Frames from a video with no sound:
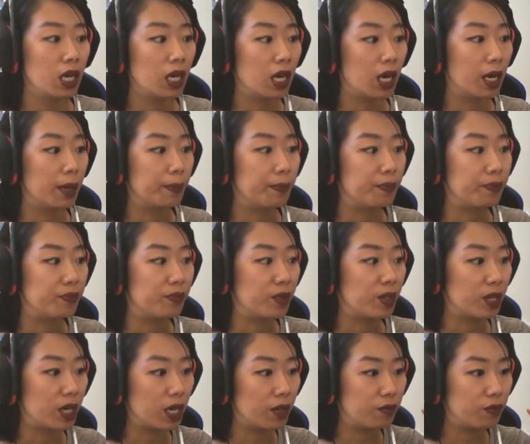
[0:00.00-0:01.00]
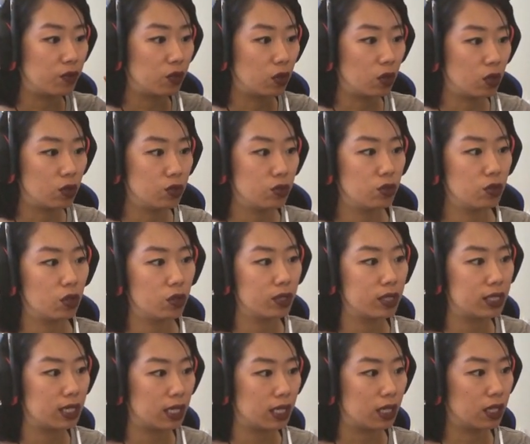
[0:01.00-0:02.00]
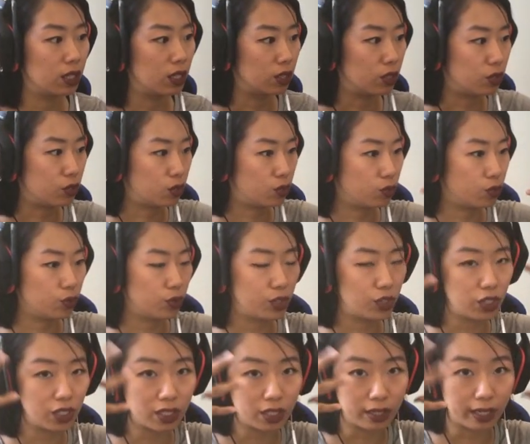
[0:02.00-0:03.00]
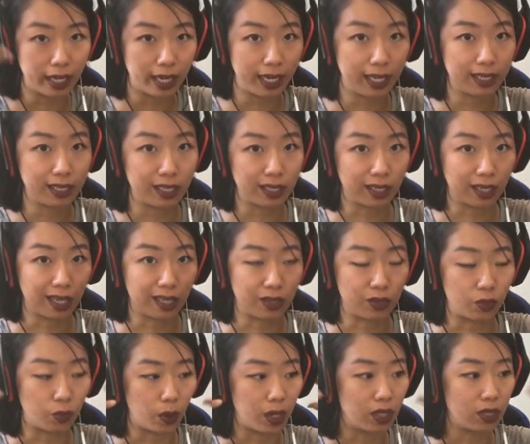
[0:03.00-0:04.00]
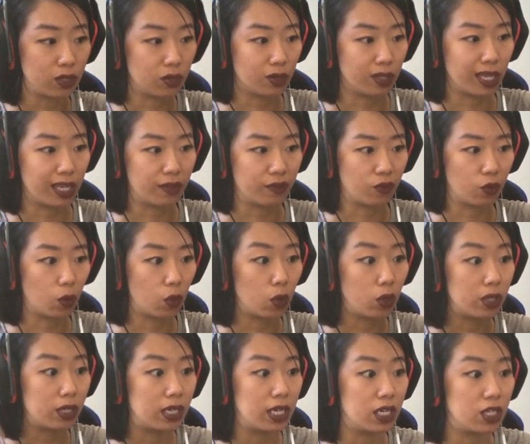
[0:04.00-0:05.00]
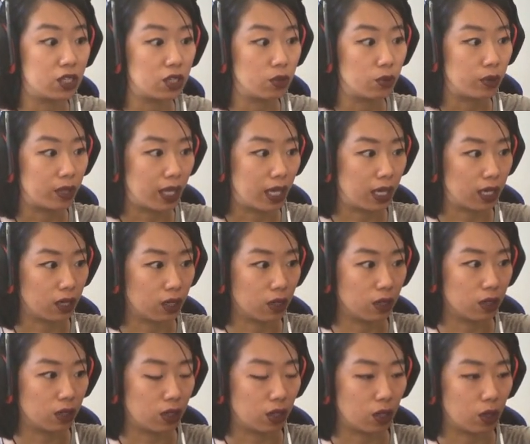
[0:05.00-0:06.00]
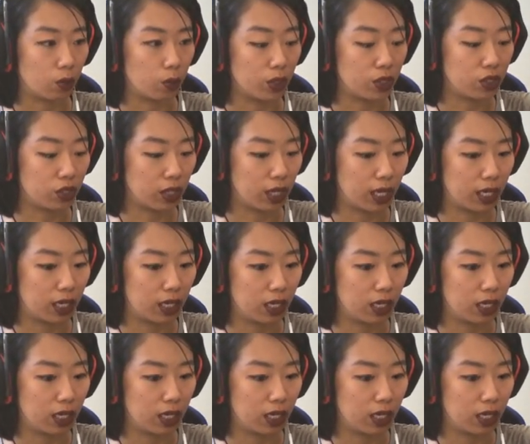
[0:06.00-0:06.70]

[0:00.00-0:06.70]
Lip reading: That I've also noticed that they're switching their hands as well, so a lot of coordination with, like, you know, which